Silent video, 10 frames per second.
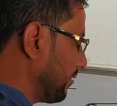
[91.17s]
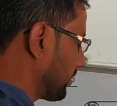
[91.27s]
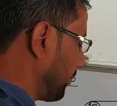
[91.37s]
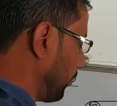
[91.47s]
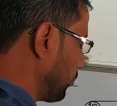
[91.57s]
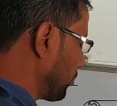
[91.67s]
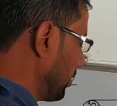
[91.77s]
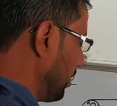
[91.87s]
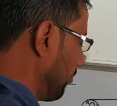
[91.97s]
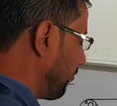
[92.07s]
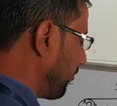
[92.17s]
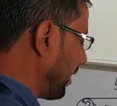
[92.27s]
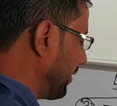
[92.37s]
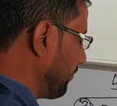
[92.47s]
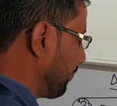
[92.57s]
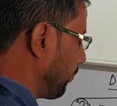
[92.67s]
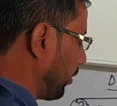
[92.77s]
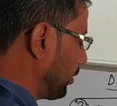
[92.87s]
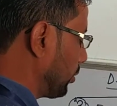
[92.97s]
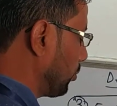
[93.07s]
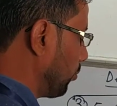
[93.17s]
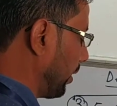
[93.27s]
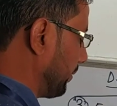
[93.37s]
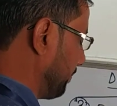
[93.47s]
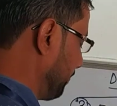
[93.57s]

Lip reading: suppose 5.21.